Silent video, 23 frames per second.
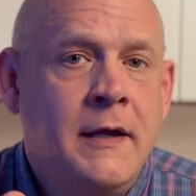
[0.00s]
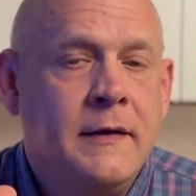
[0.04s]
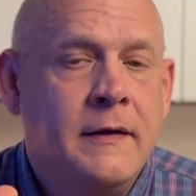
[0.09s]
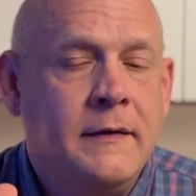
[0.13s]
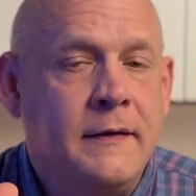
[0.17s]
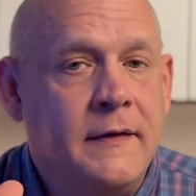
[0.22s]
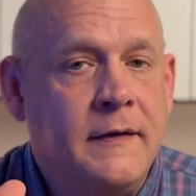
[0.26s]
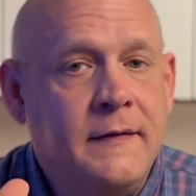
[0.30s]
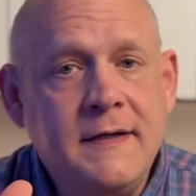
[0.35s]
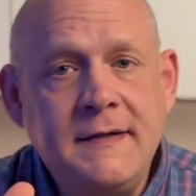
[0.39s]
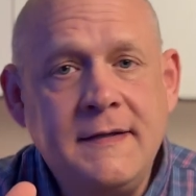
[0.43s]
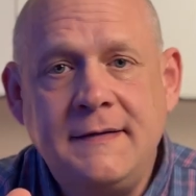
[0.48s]

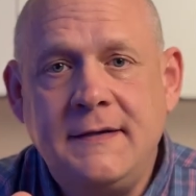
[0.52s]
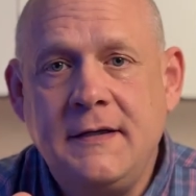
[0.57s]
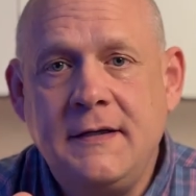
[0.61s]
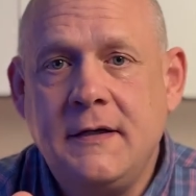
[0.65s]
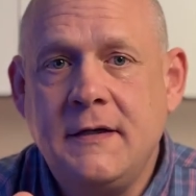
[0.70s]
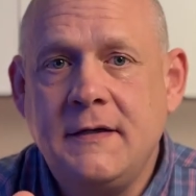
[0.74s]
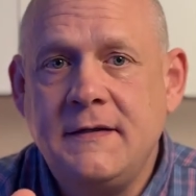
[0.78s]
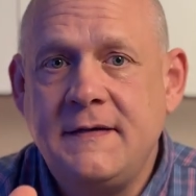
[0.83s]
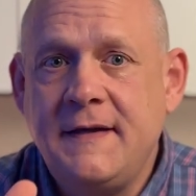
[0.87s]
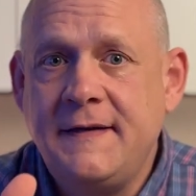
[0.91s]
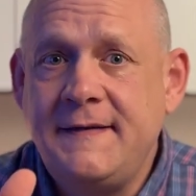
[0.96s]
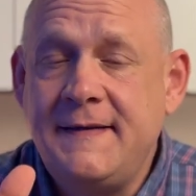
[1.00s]
Now this
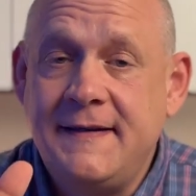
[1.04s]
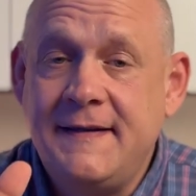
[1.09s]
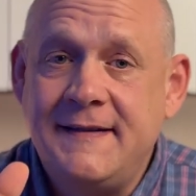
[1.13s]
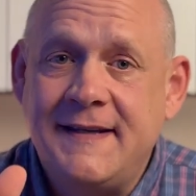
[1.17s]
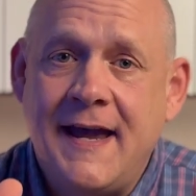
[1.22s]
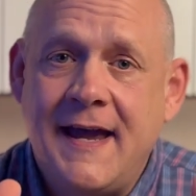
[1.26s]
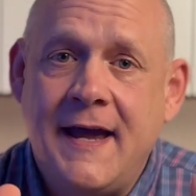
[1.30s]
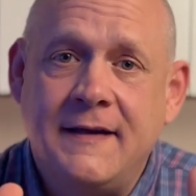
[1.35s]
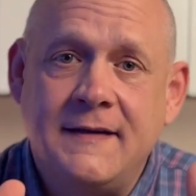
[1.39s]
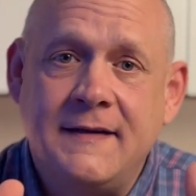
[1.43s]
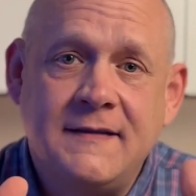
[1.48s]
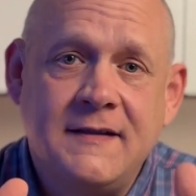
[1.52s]
series is
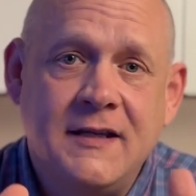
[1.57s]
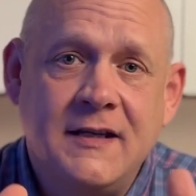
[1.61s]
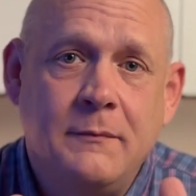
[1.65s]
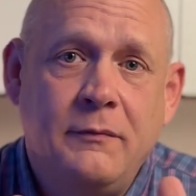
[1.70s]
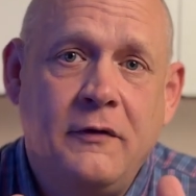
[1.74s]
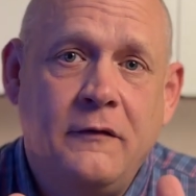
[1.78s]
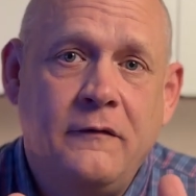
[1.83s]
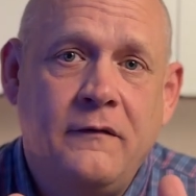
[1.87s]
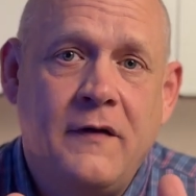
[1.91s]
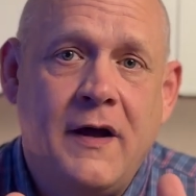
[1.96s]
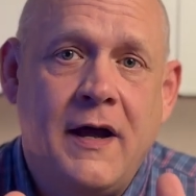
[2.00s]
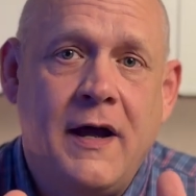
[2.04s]
designed to
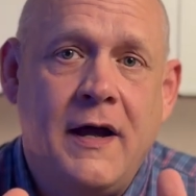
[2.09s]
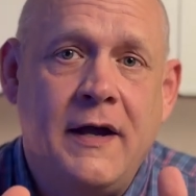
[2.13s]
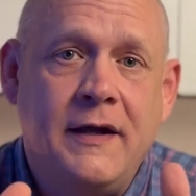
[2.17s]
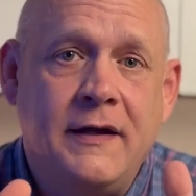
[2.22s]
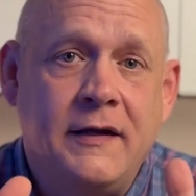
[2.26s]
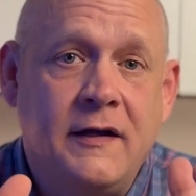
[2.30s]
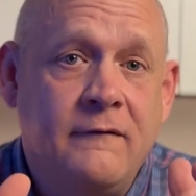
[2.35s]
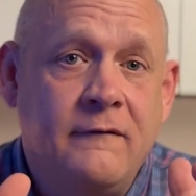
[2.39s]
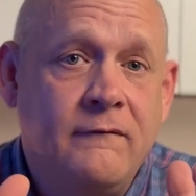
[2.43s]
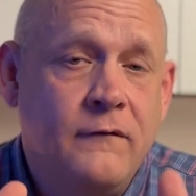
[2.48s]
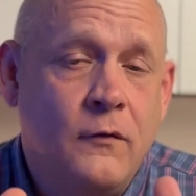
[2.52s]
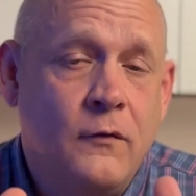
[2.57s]
simplify and
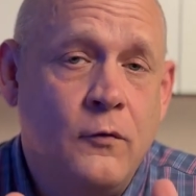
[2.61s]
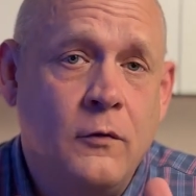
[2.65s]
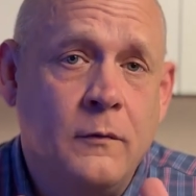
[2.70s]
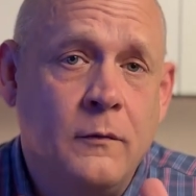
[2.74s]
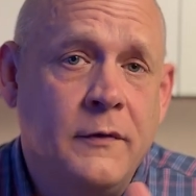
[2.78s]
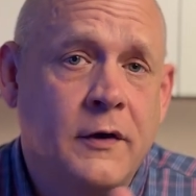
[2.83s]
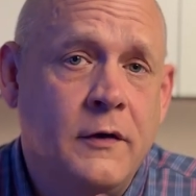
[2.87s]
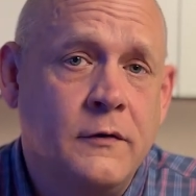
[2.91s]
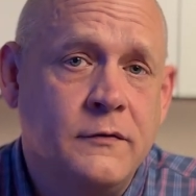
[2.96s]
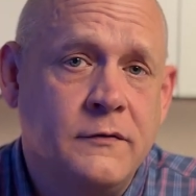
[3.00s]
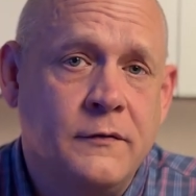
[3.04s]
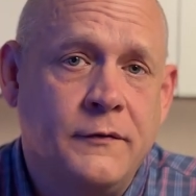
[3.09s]
inform
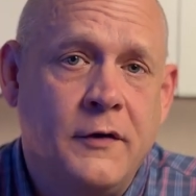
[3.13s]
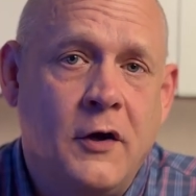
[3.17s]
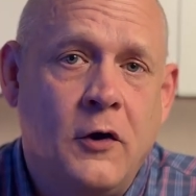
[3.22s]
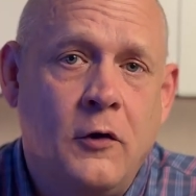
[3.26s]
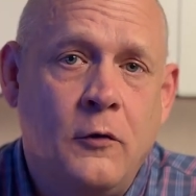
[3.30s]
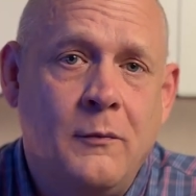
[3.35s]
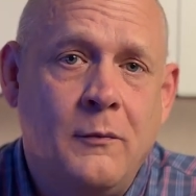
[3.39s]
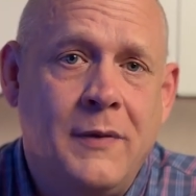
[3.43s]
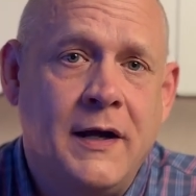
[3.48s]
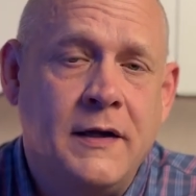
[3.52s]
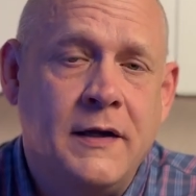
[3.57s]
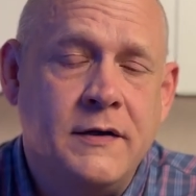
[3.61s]
those on the
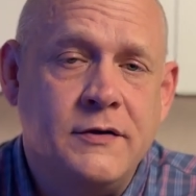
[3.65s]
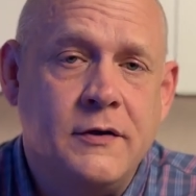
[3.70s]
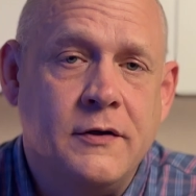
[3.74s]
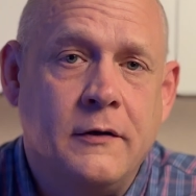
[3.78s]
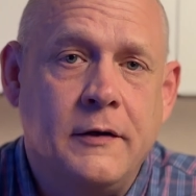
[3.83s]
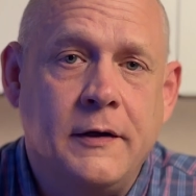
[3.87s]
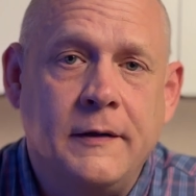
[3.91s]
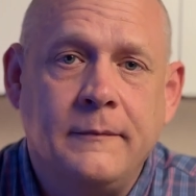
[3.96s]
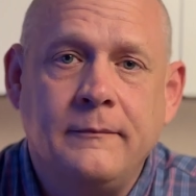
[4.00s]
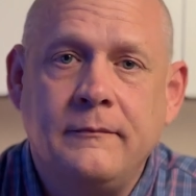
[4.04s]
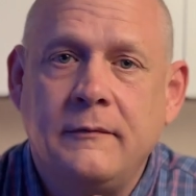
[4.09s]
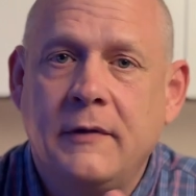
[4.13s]
home buying journey.